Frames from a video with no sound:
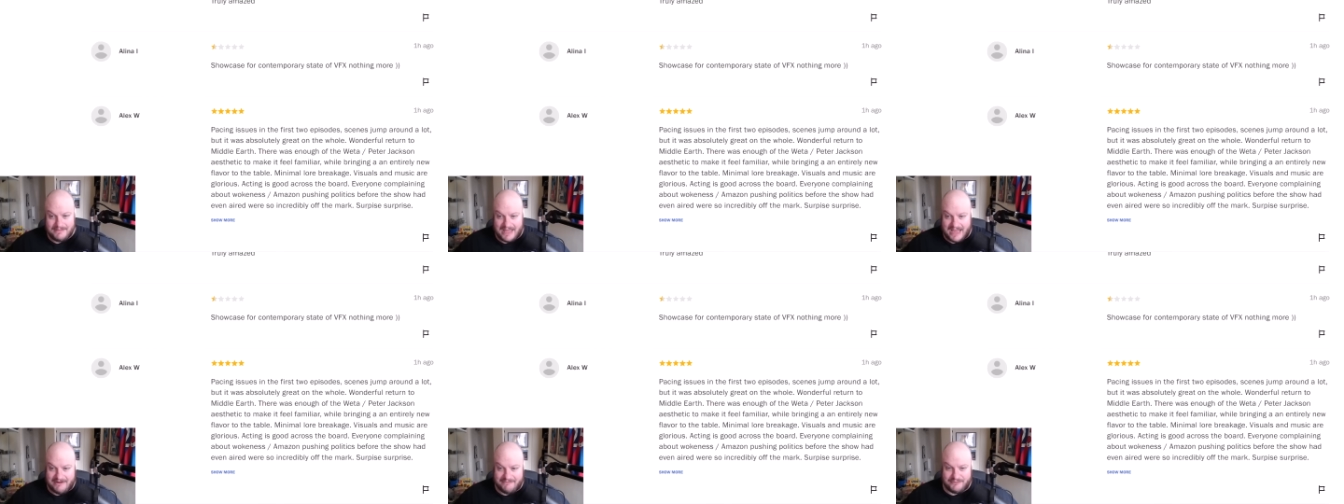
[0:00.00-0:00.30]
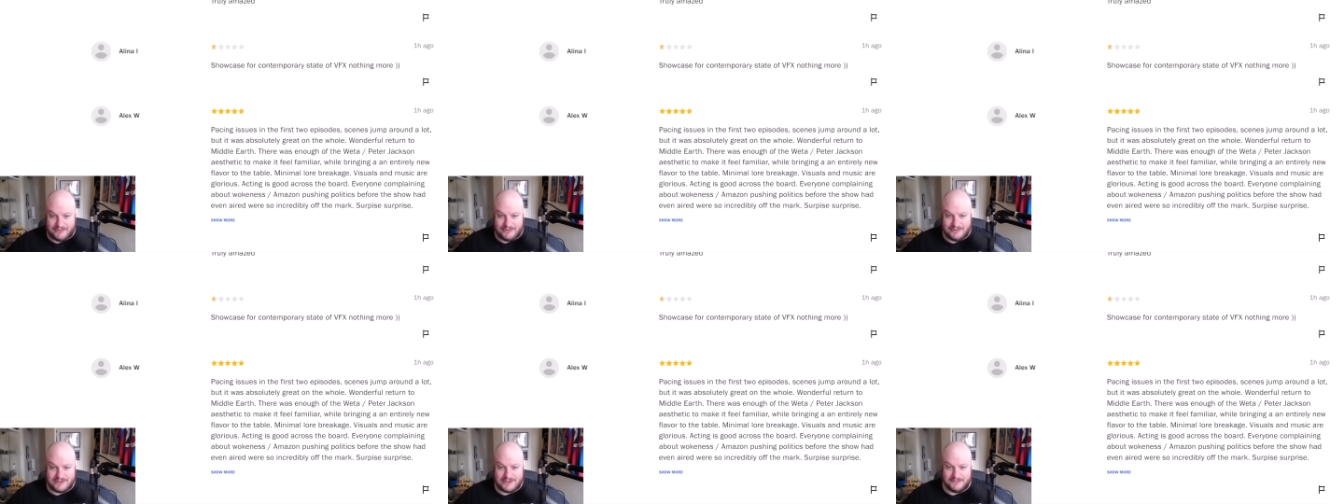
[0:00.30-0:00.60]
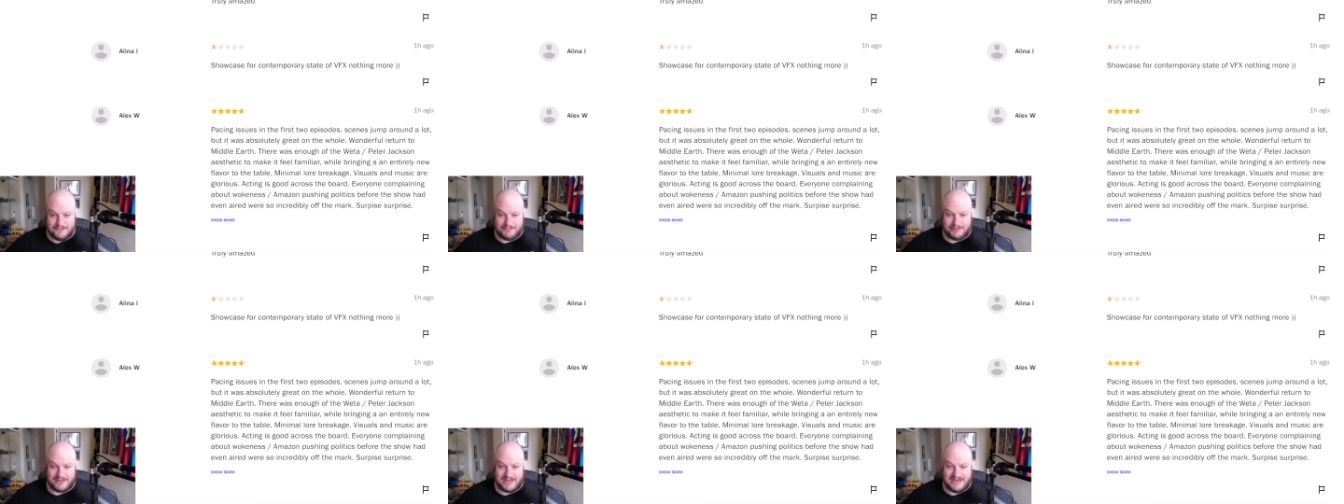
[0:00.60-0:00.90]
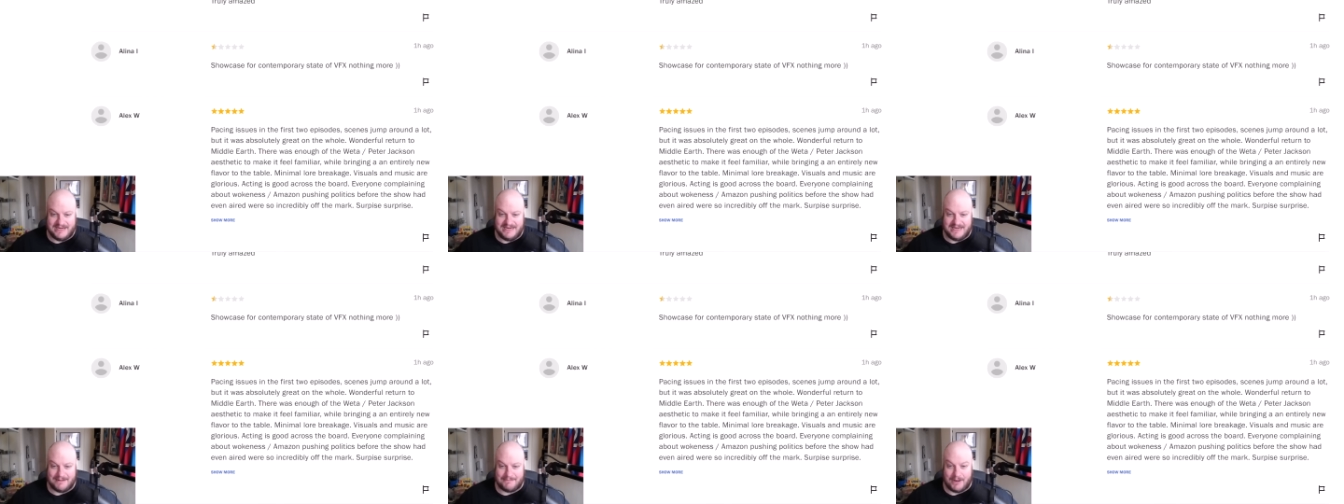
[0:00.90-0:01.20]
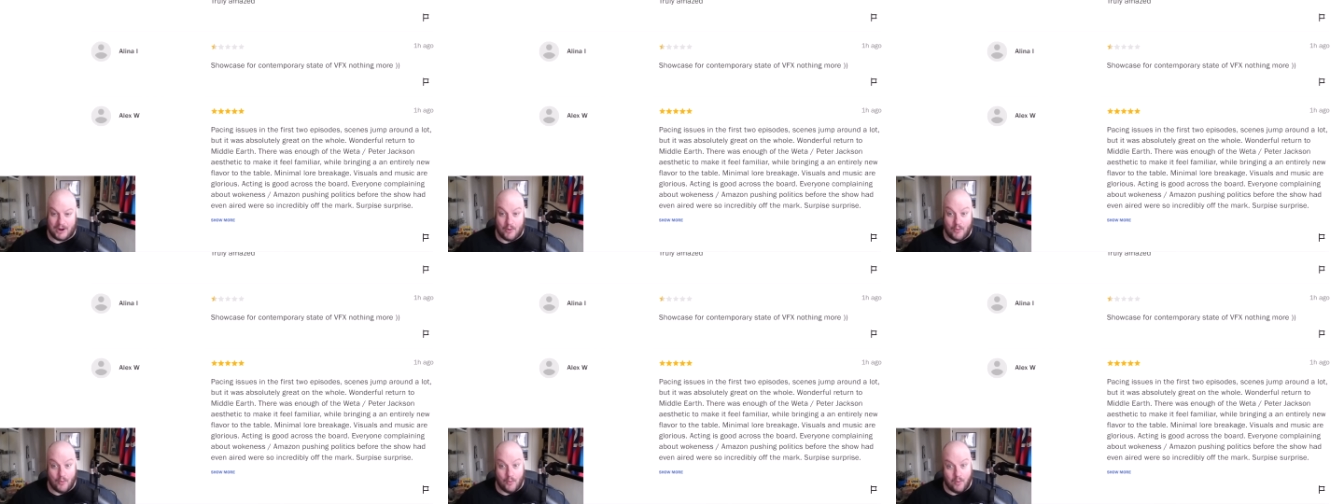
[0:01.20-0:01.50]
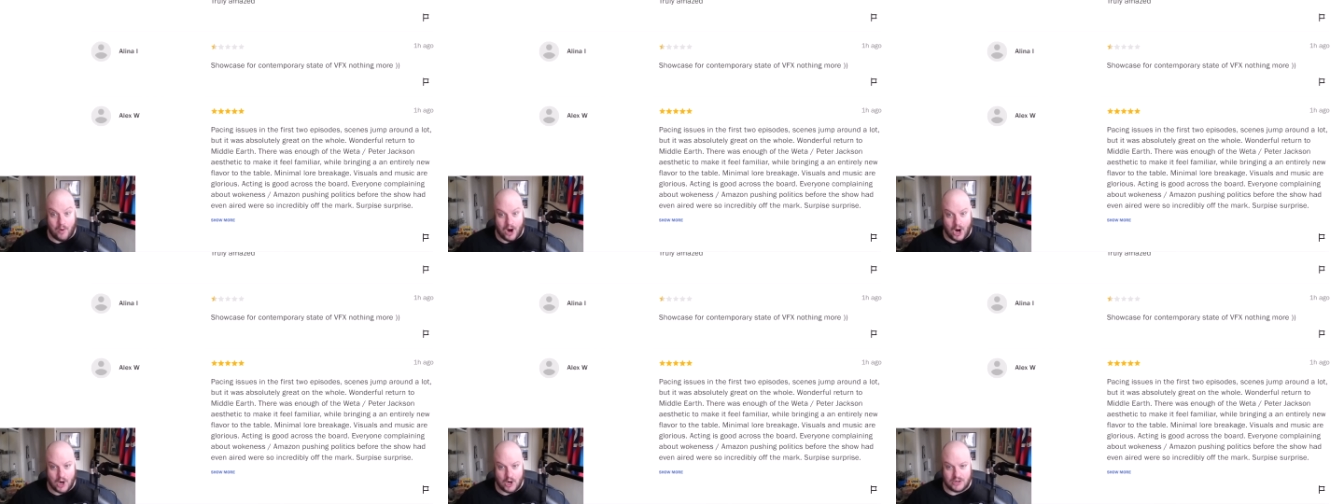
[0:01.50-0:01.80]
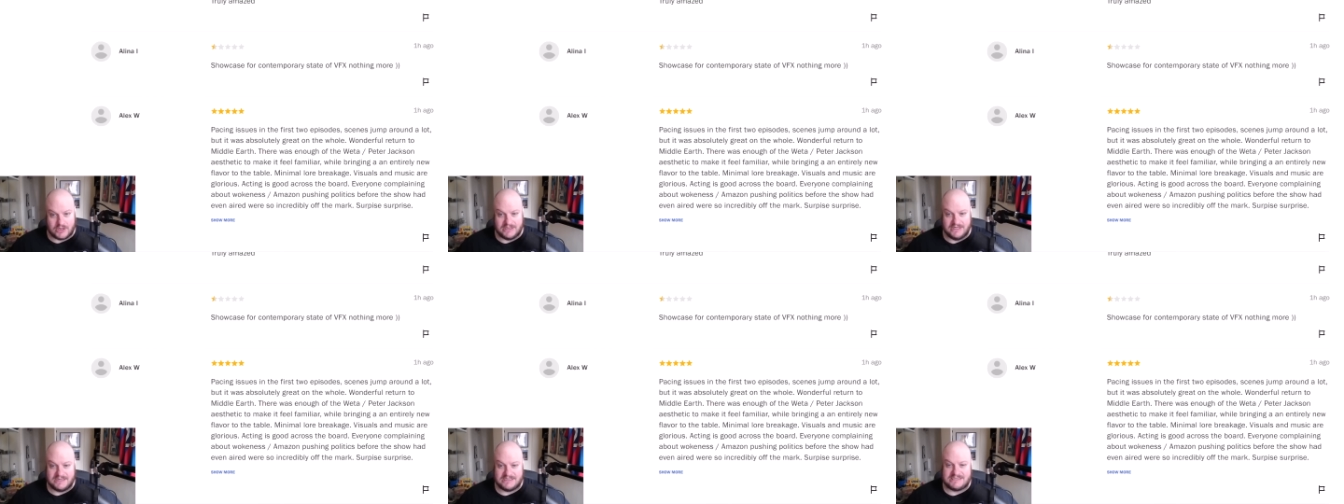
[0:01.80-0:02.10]
Everyone complaining about
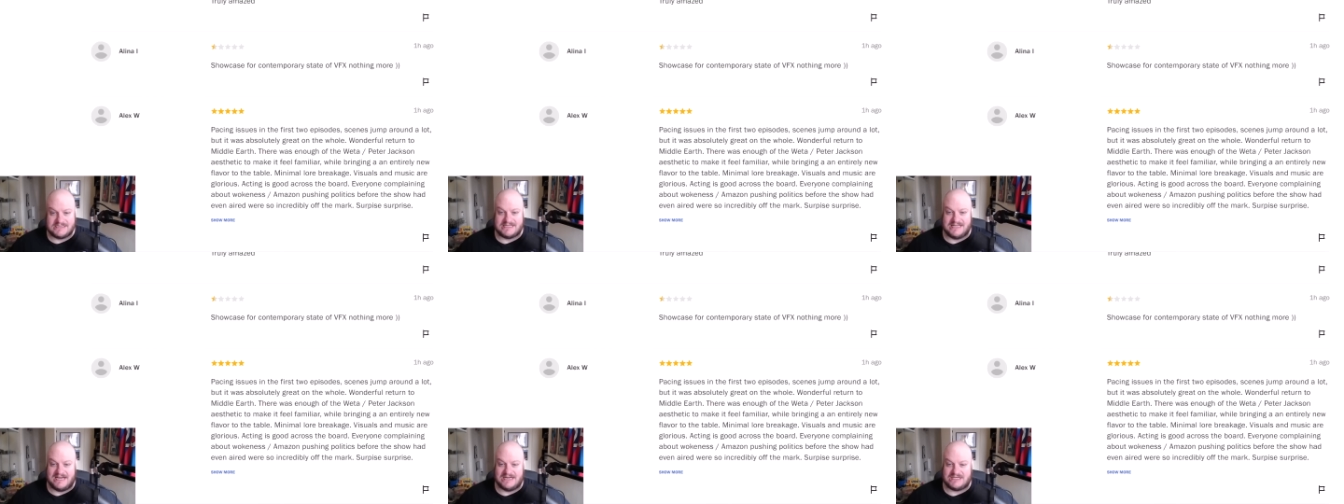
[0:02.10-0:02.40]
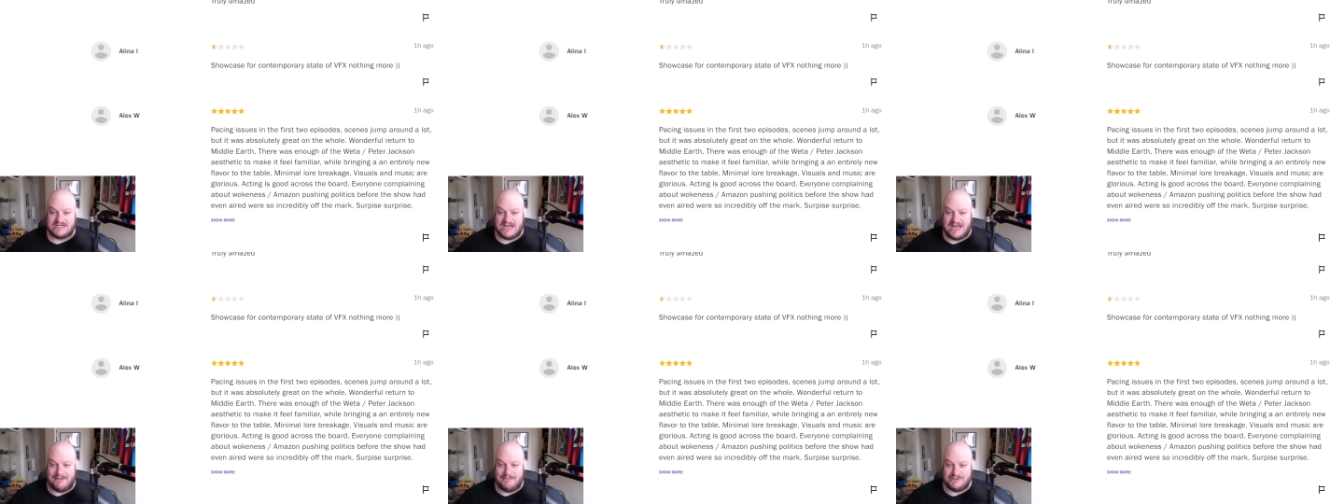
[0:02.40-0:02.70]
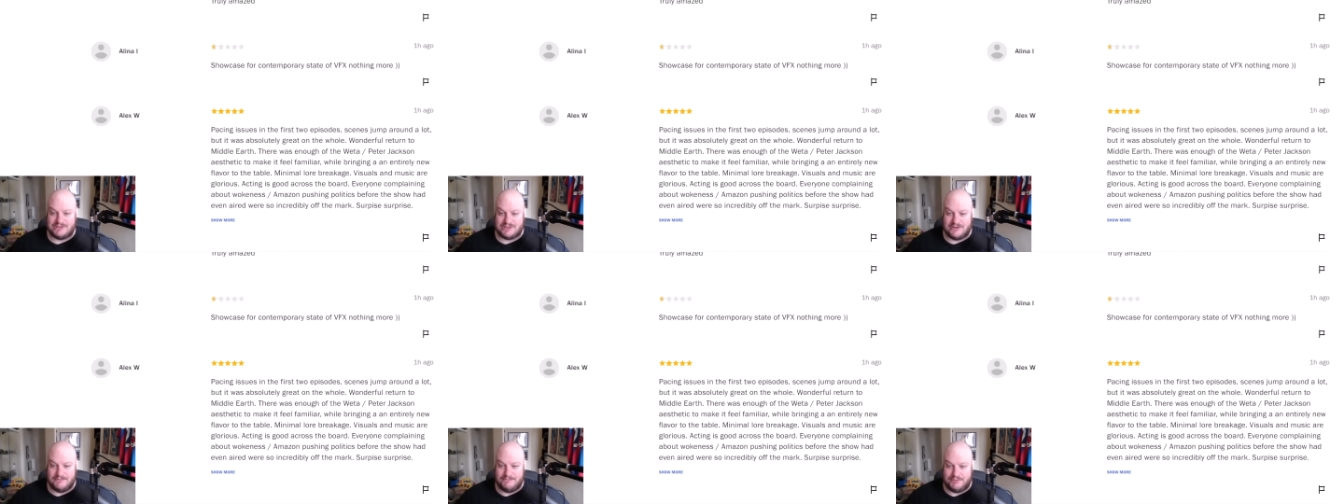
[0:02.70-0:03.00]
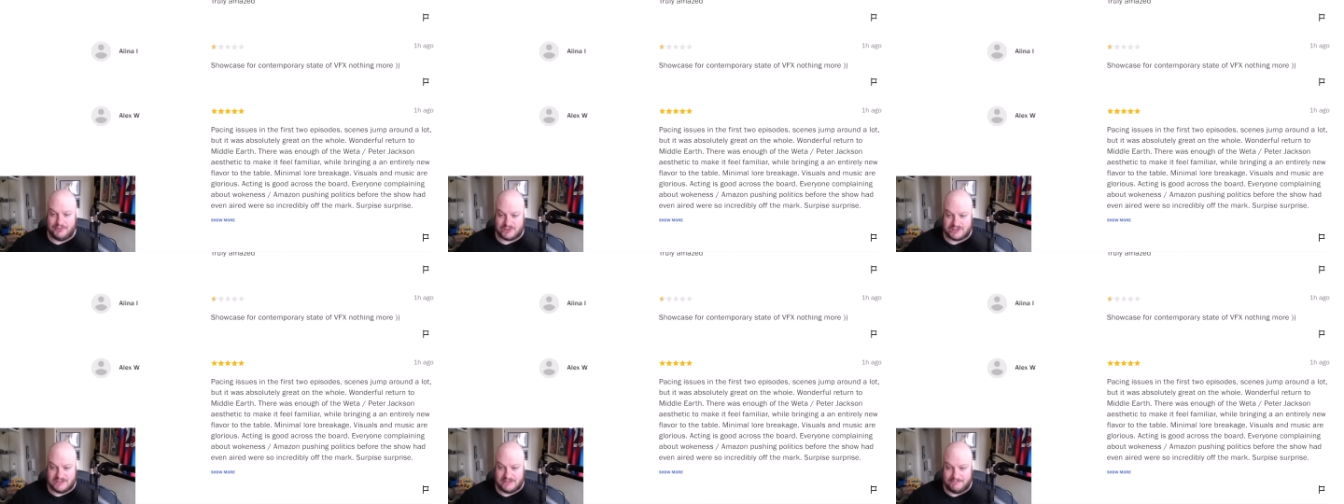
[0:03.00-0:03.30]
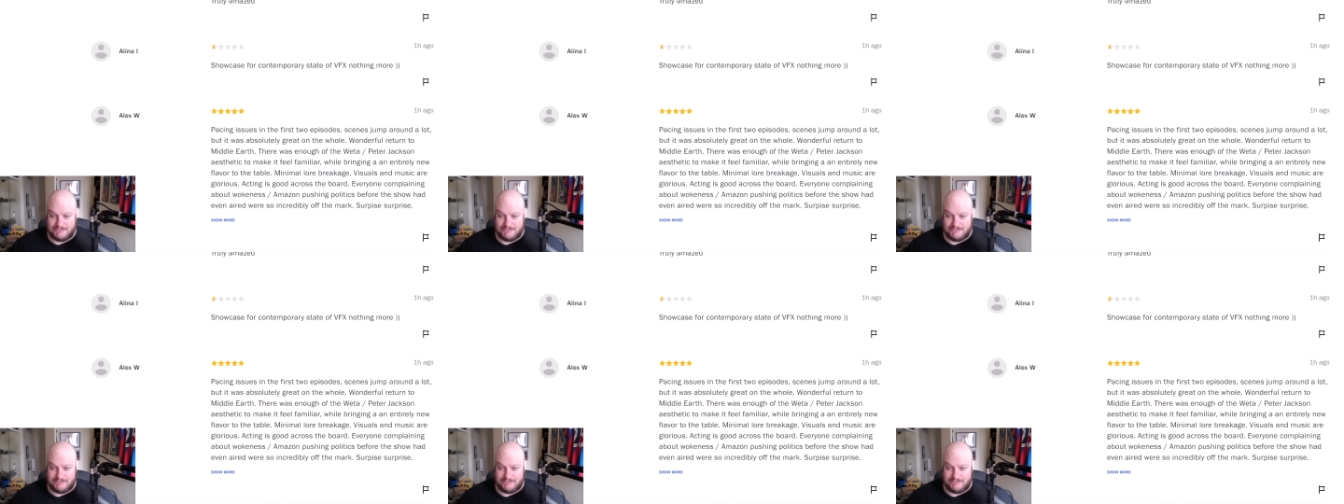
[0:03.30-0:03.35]
wokeness slash Amazon pushing